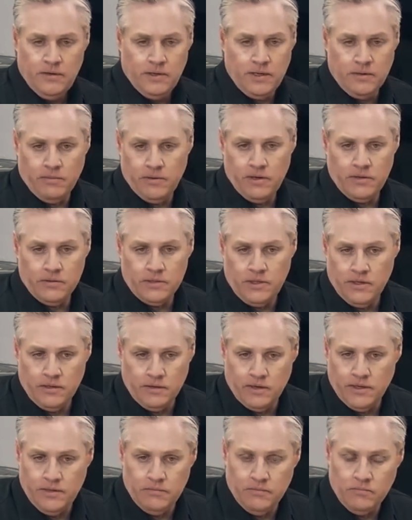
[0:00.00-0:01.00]
You know, when I was
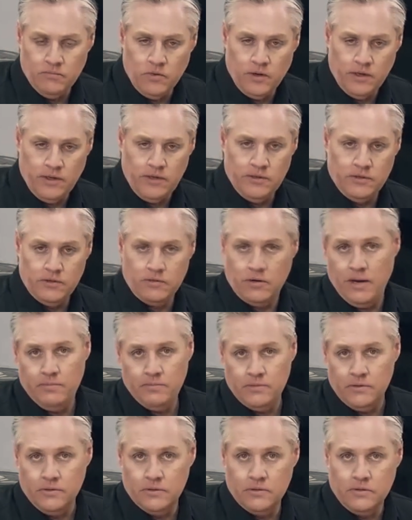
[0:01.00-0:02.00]
younger, I didn't want to use
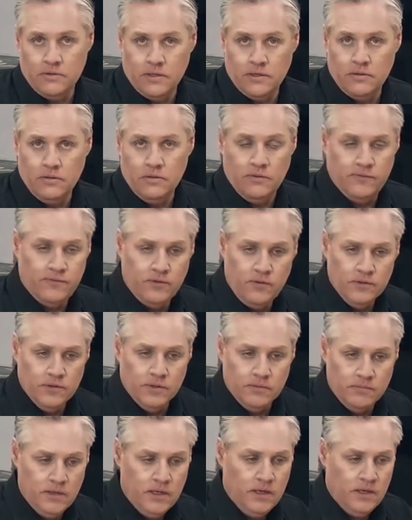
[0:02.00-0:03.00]
crap tools because I couldn't afford
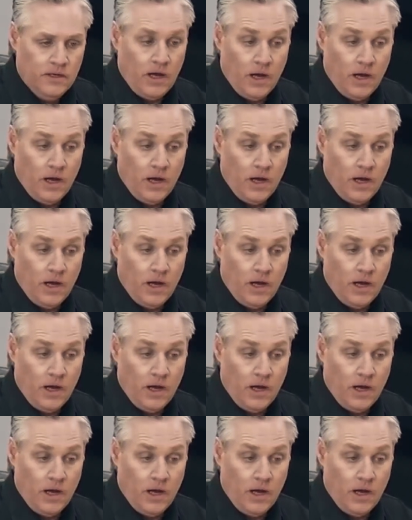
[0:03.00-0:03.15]
them.